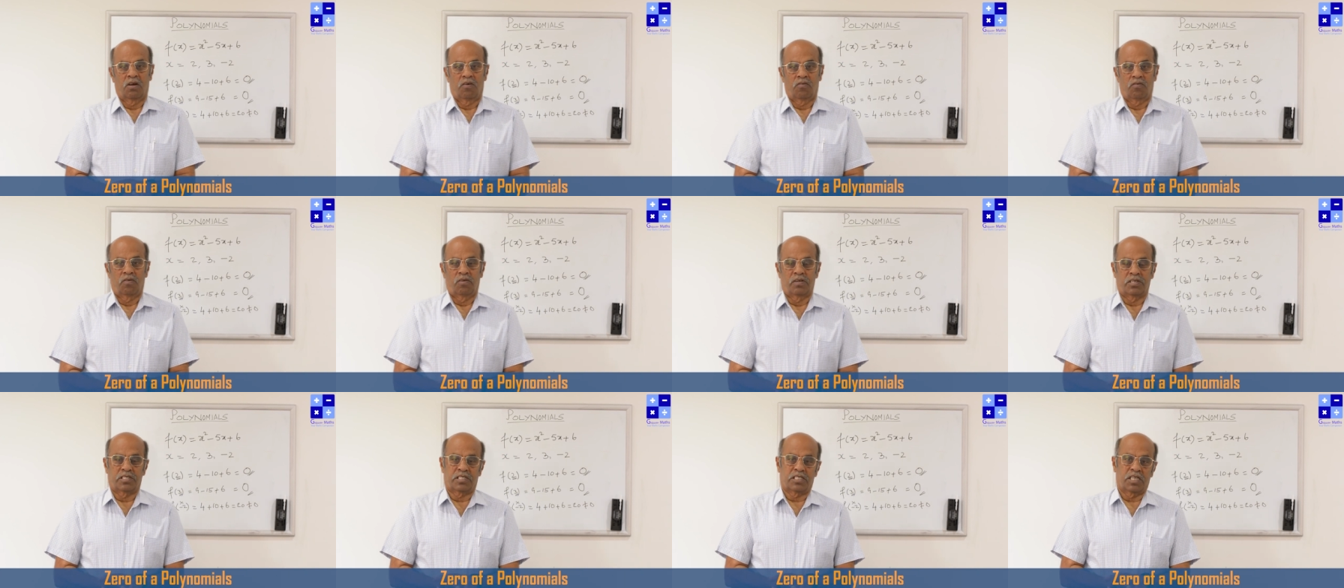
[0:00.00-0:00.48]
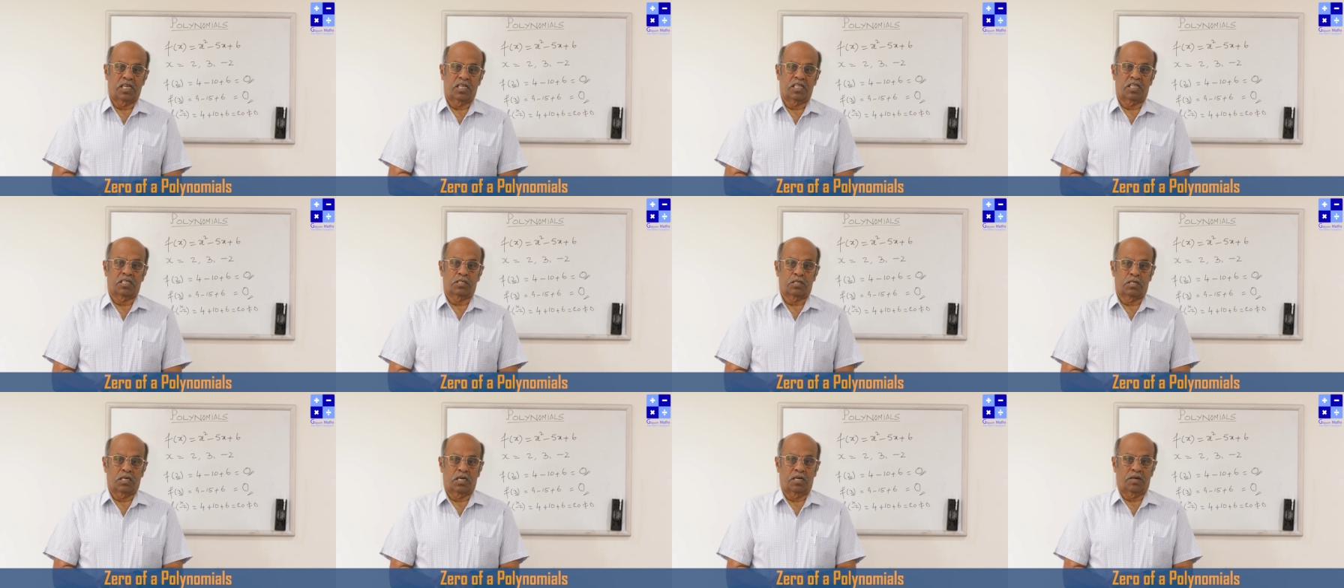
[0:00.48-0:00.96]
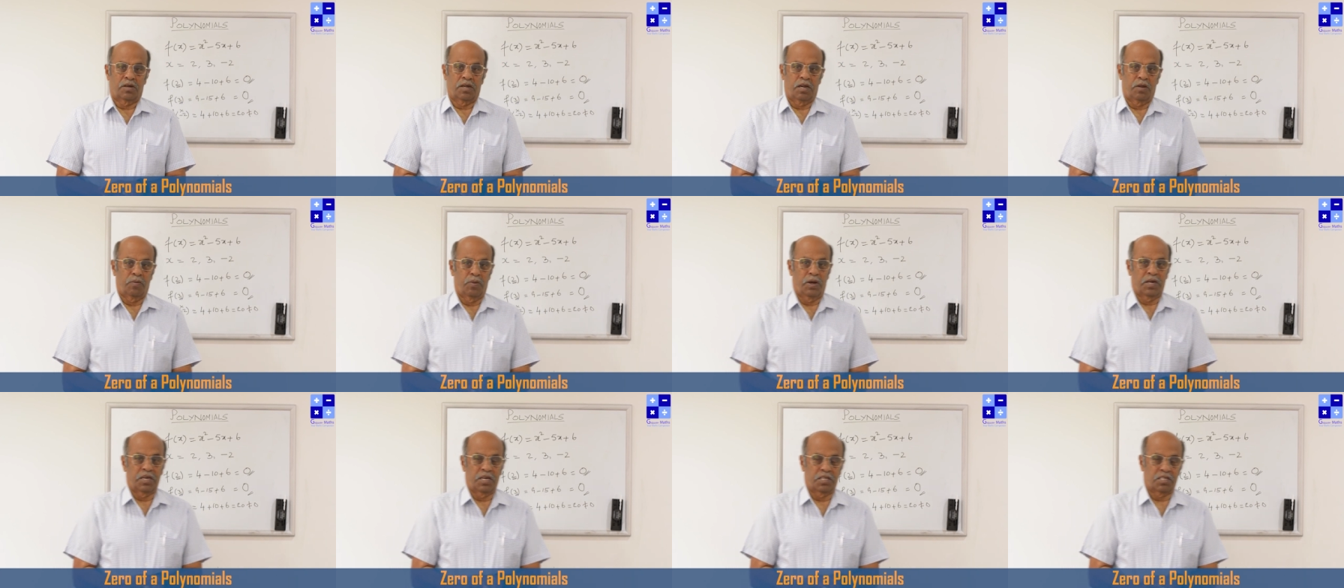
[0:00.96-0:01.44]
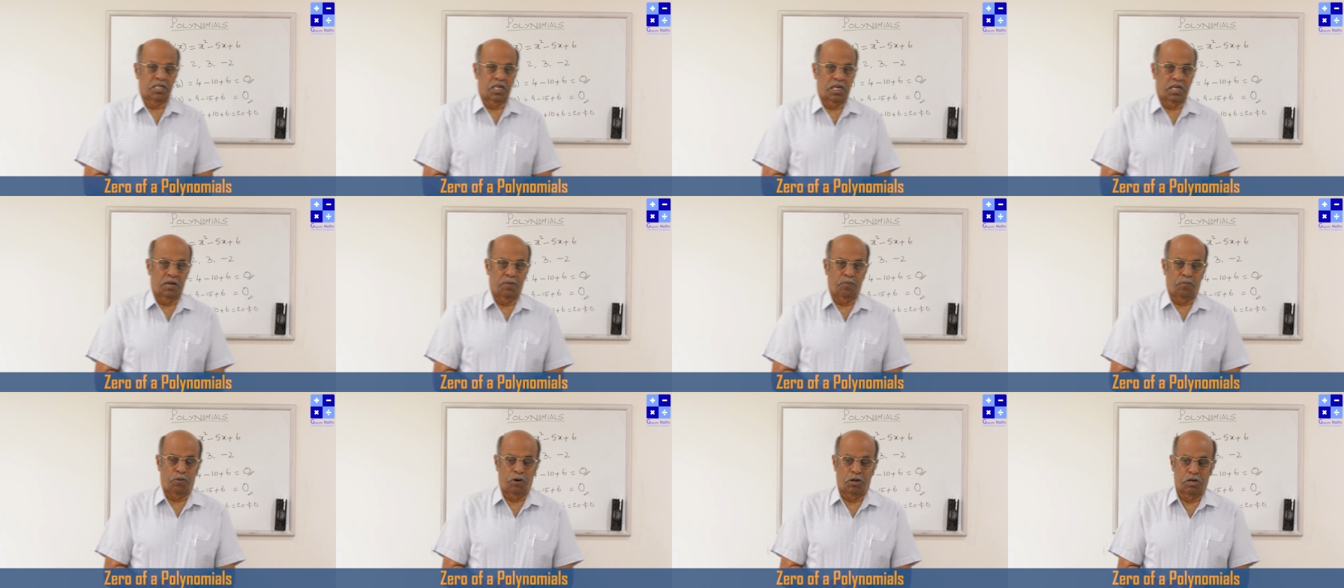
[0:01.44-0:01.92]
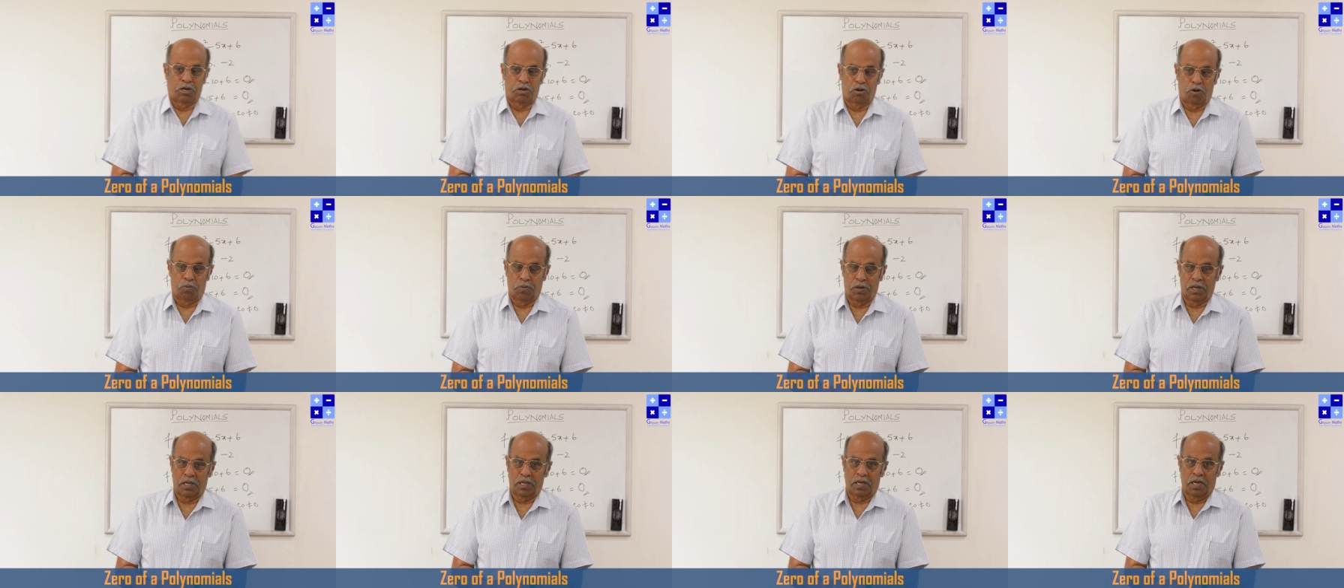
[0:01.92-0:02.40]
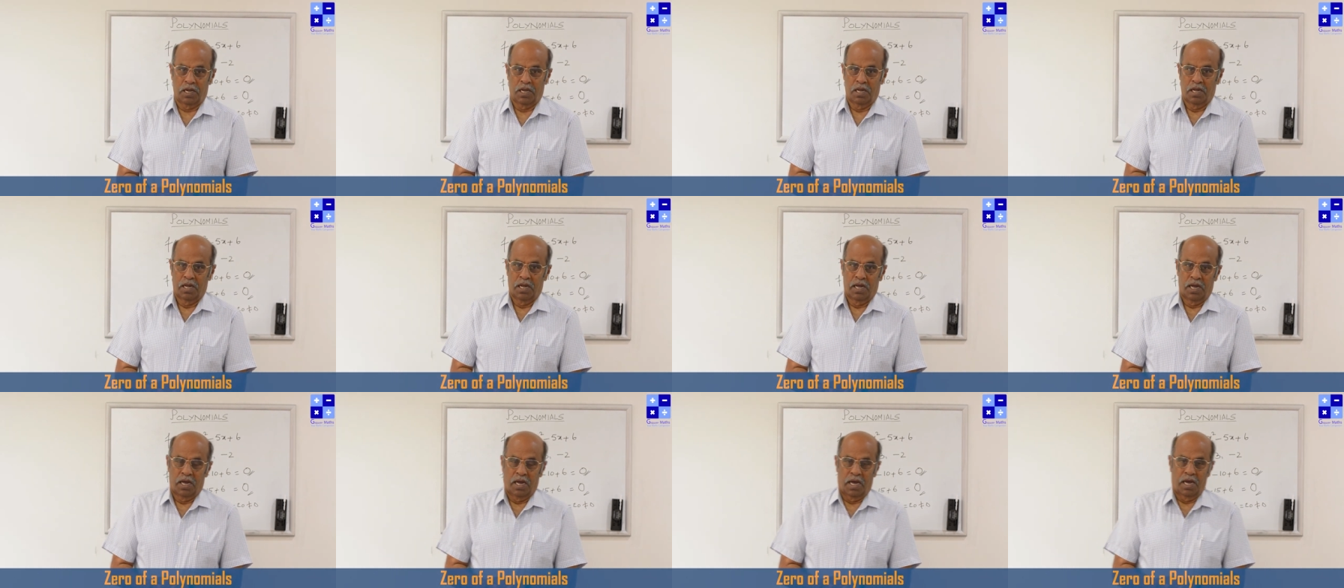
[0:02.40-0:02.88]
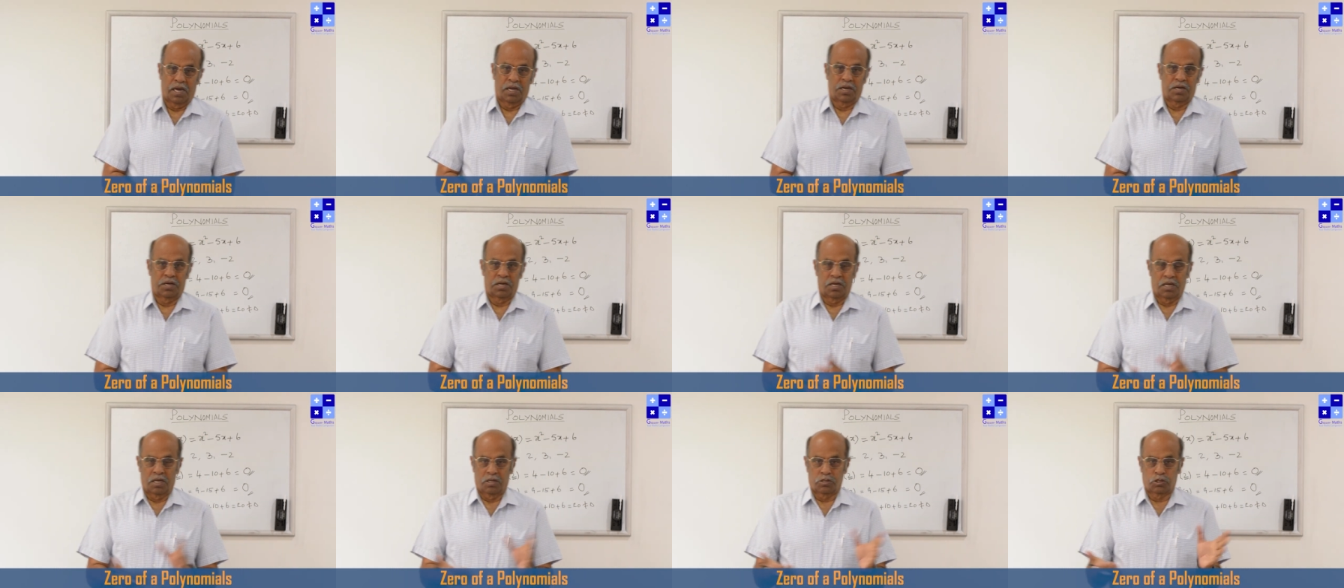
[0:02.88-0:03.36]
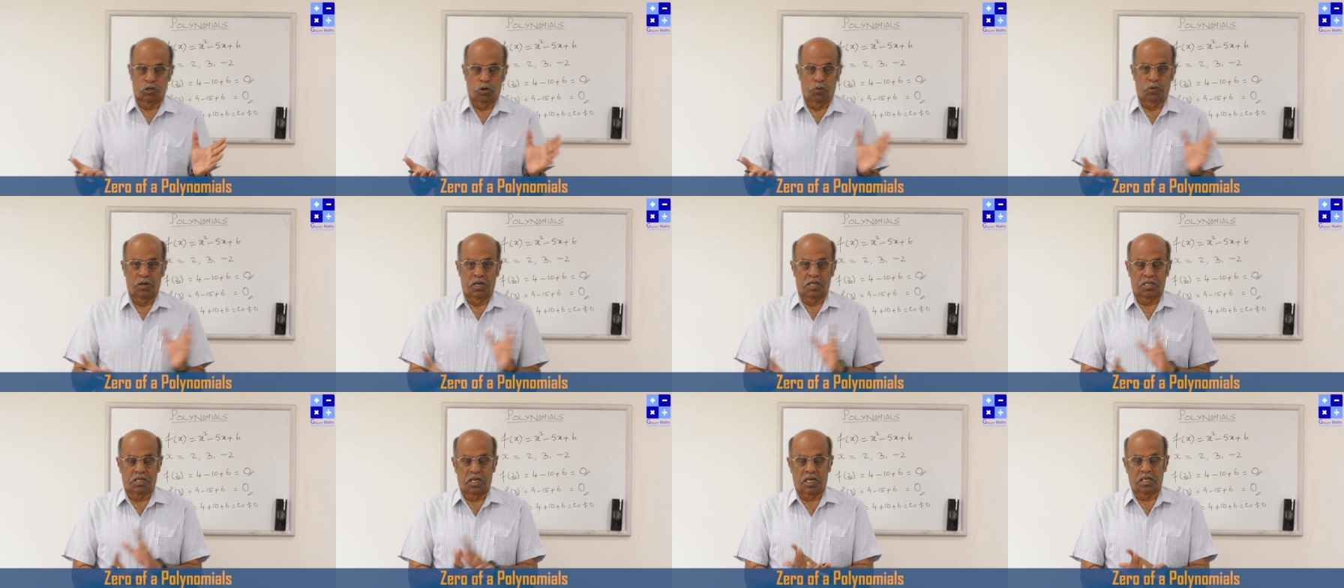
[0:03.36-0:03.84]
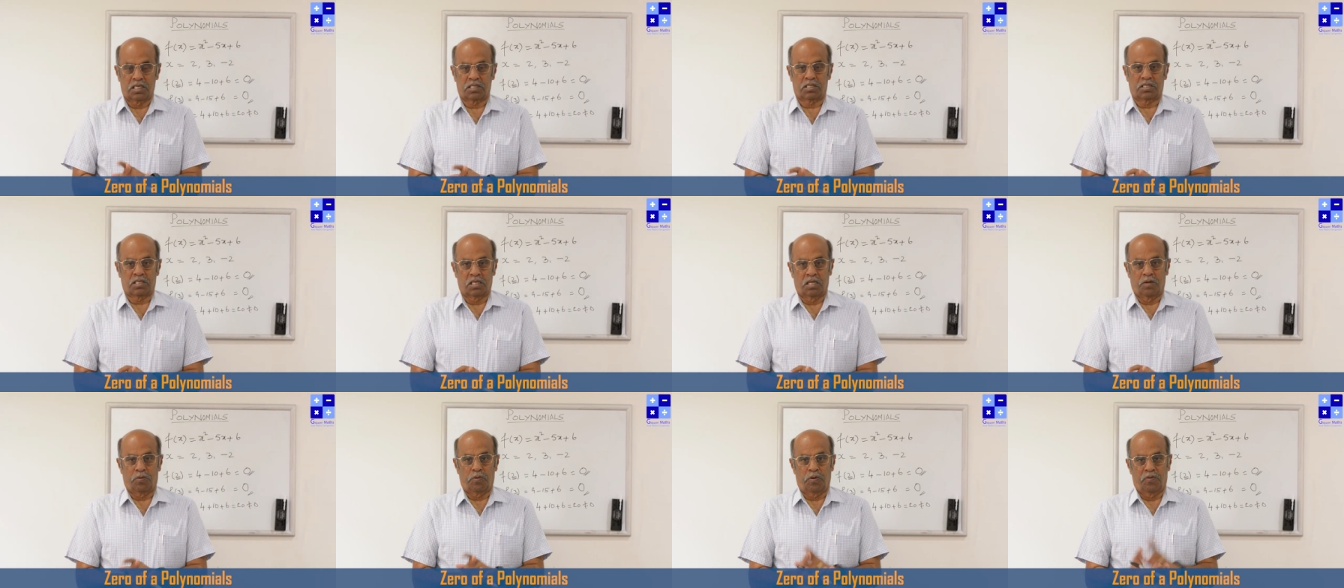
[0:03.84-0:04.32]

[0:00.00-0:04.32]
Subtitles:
we will see this remainder theorem polynomial and so many things.